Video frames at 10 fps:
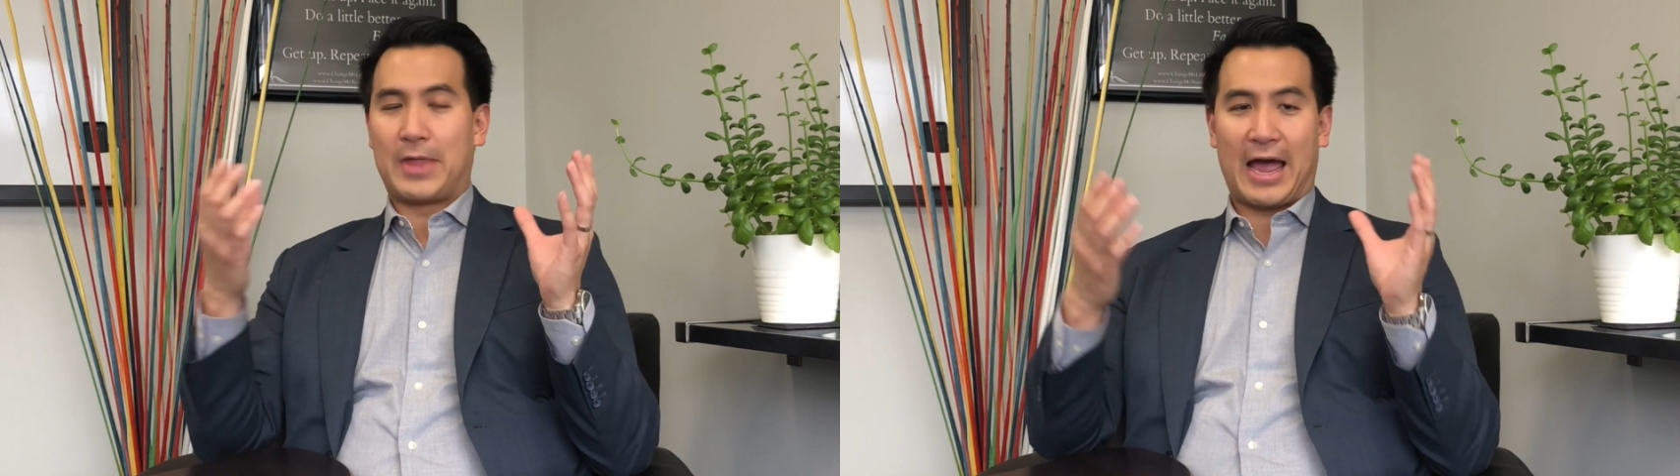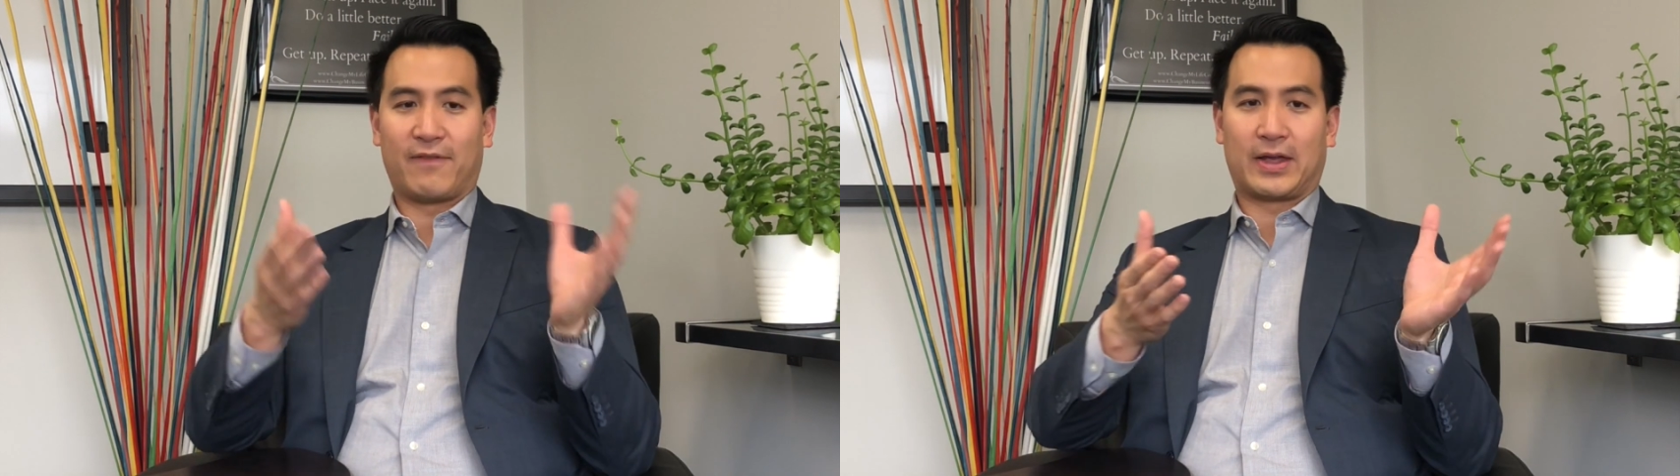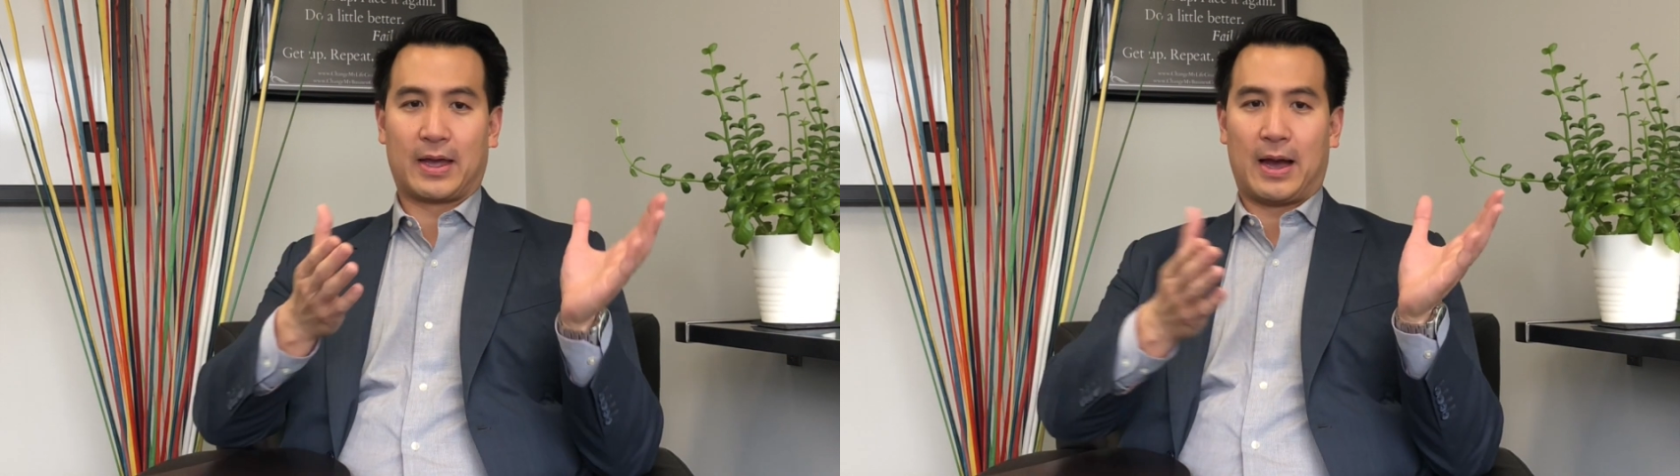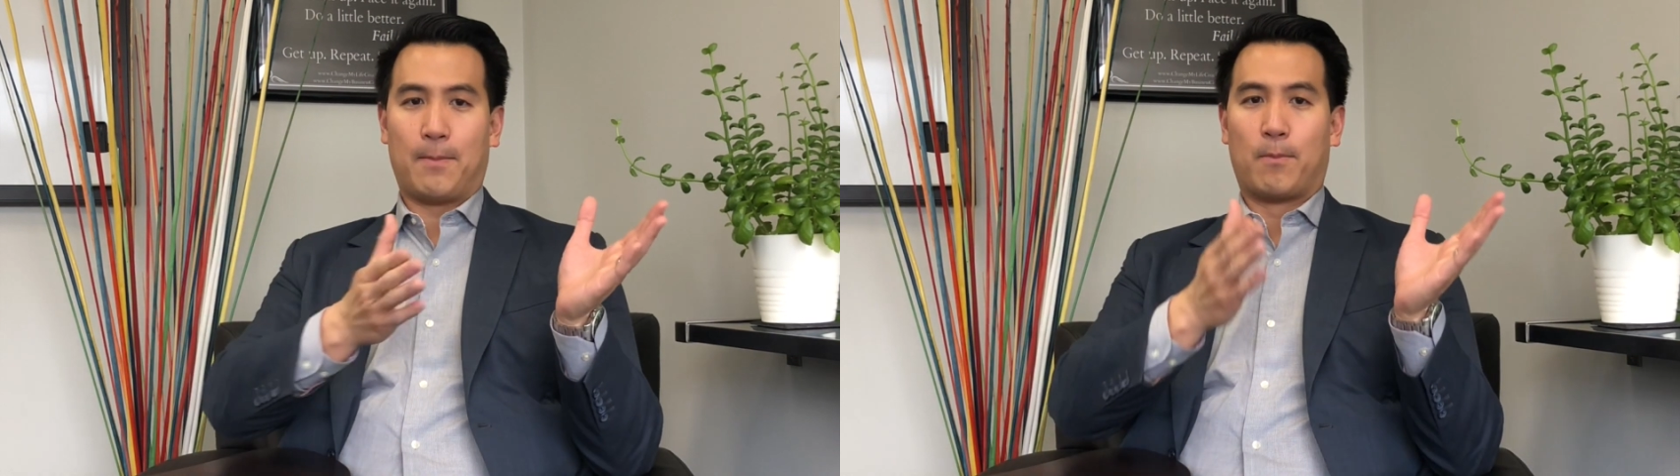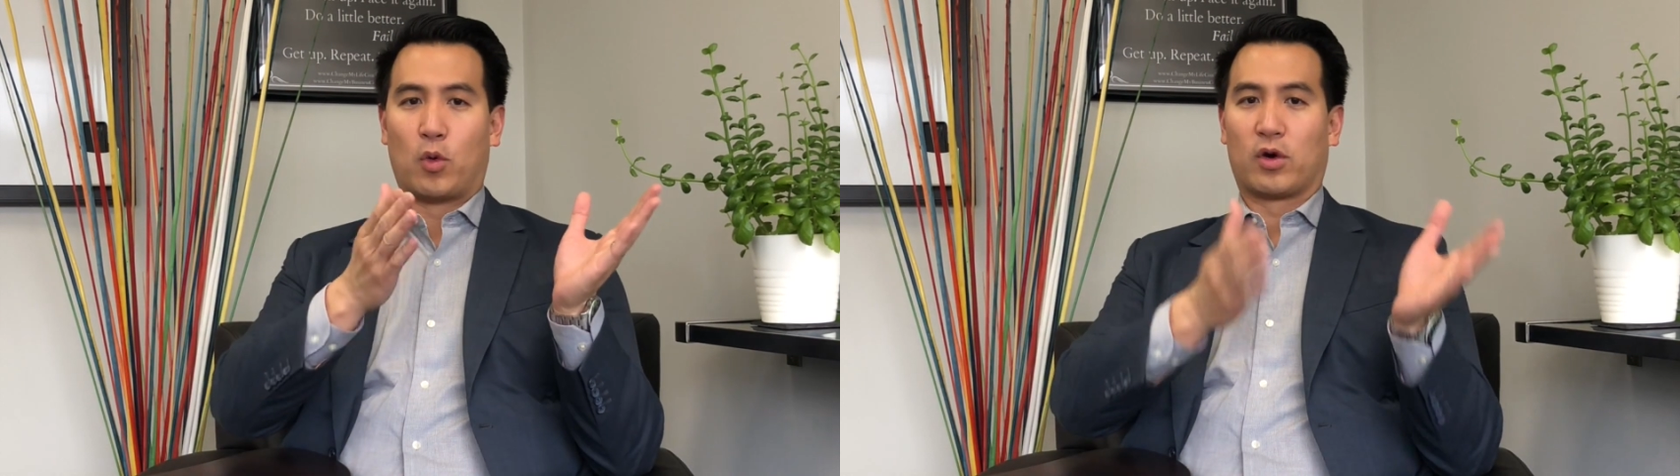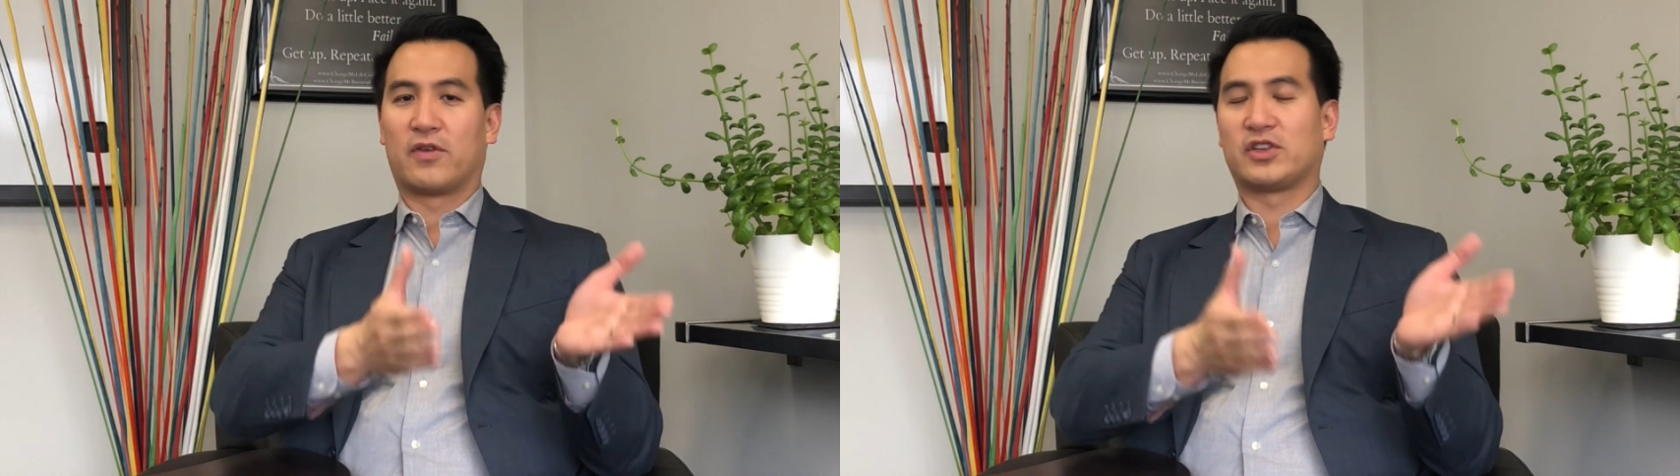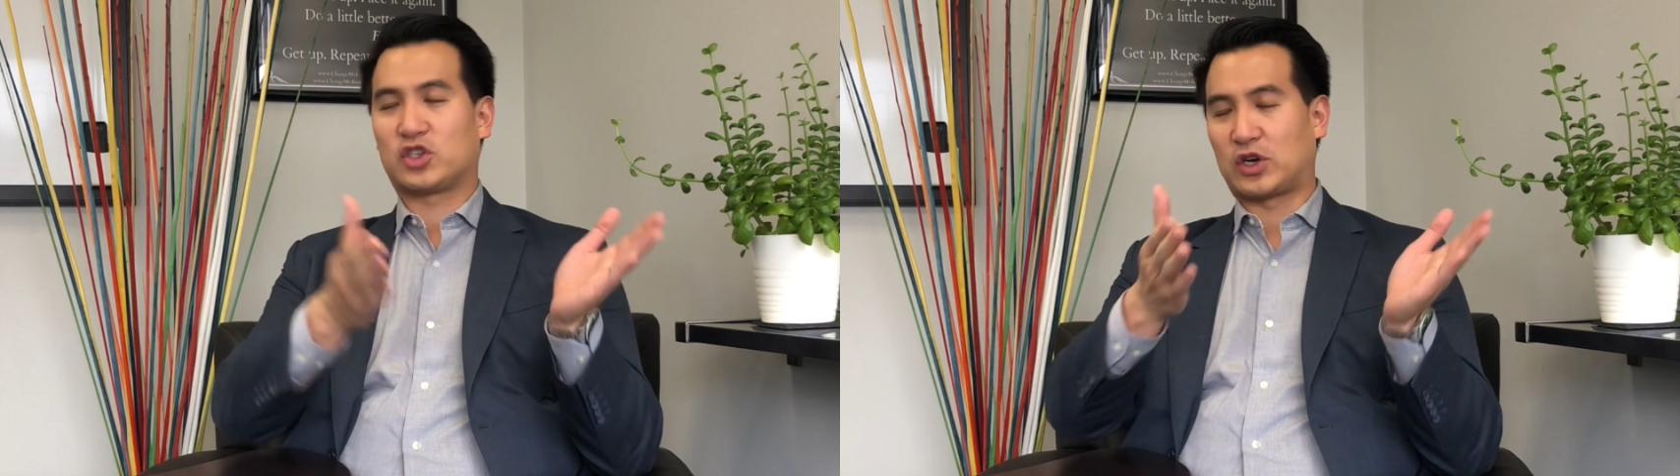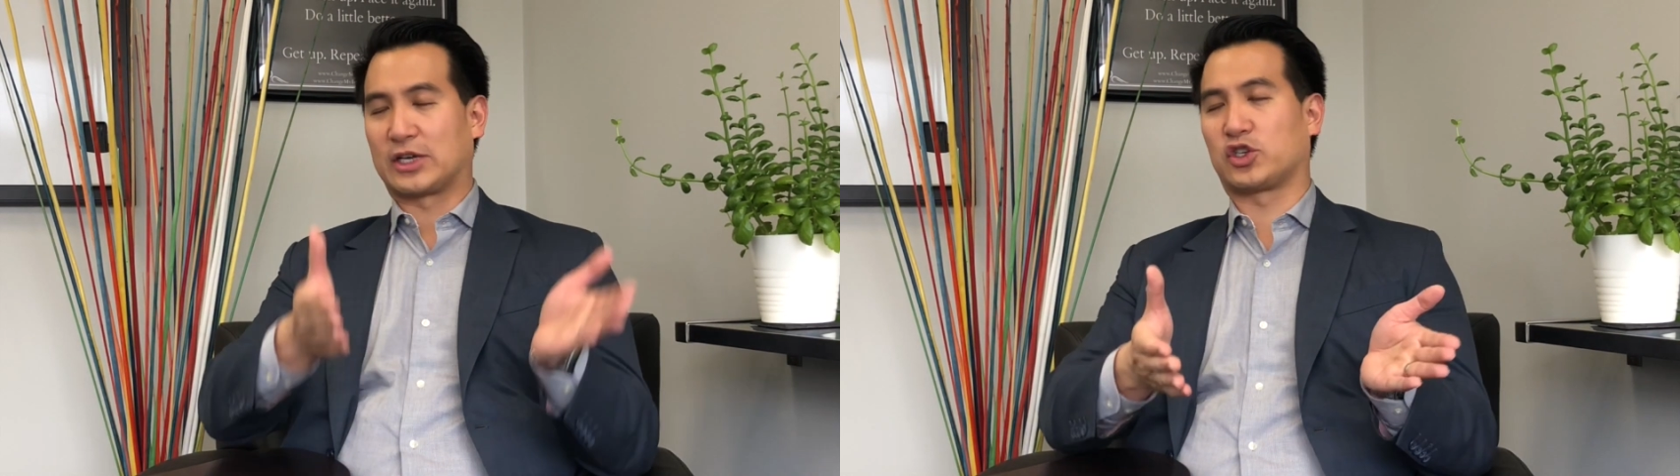having more of a
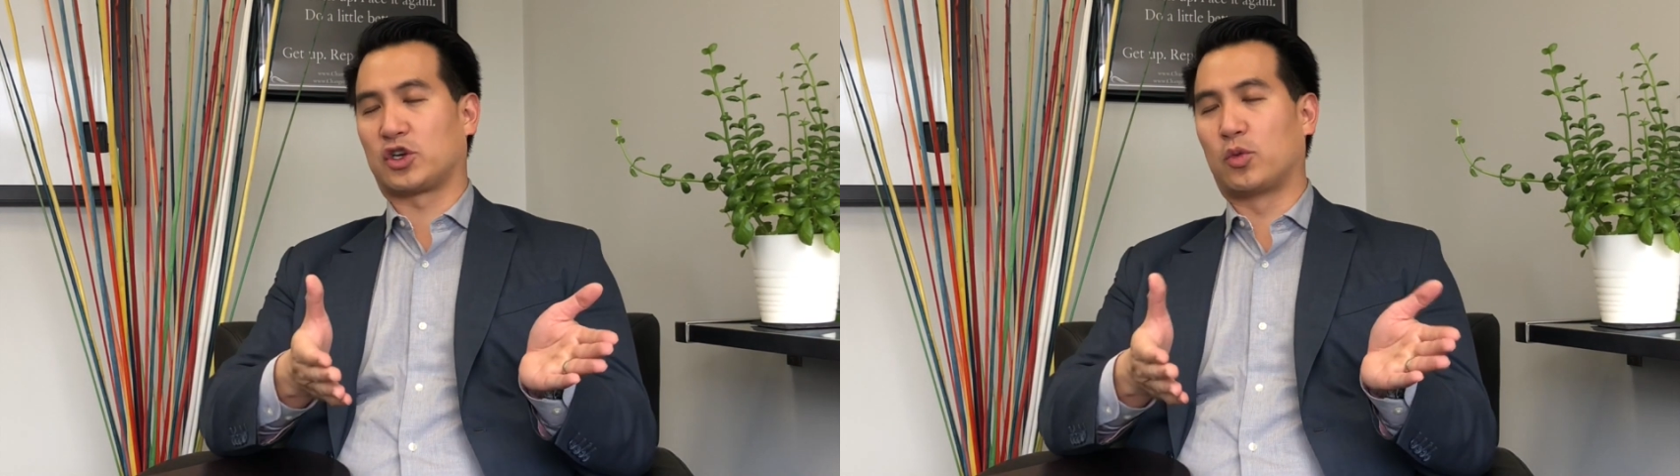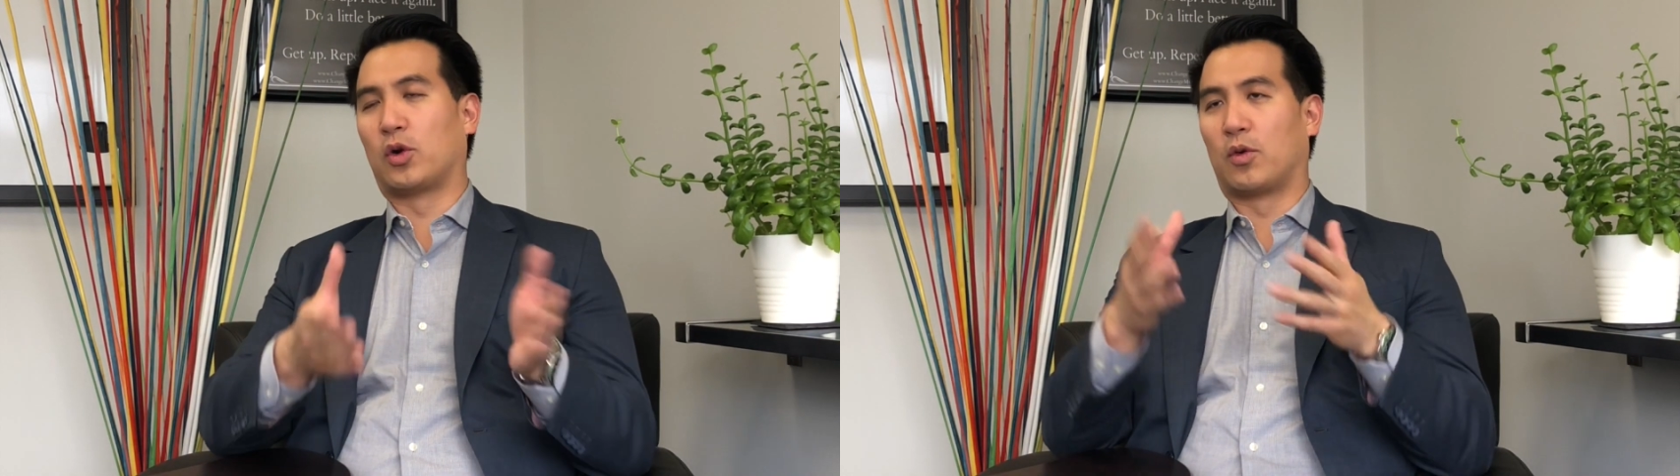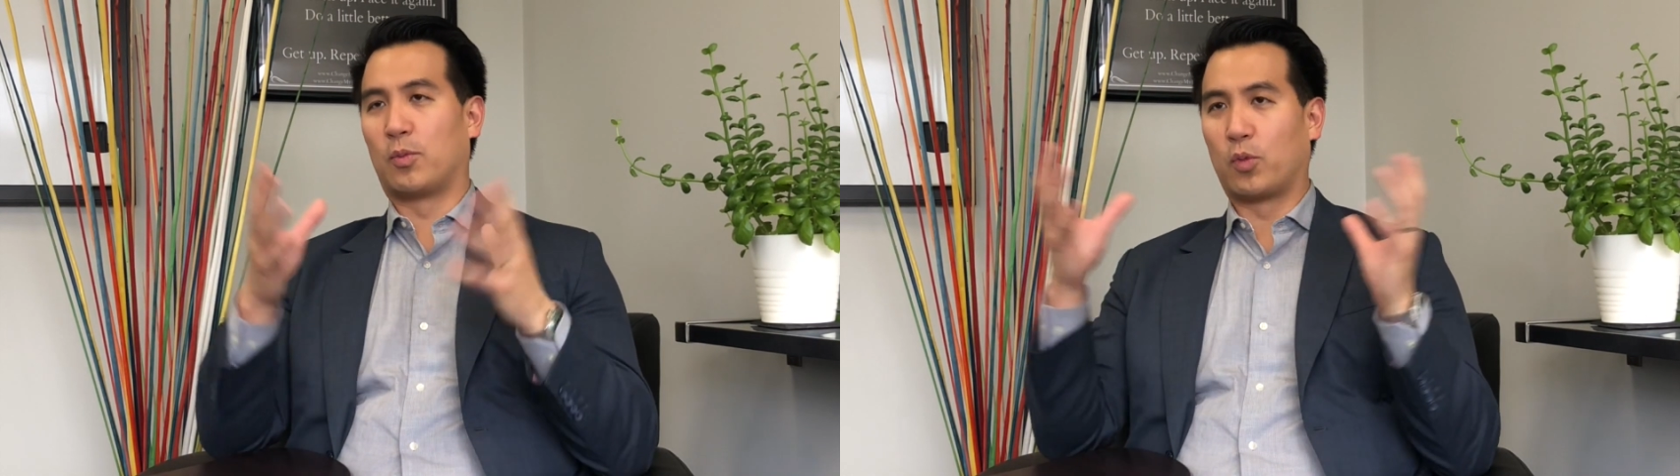structure will,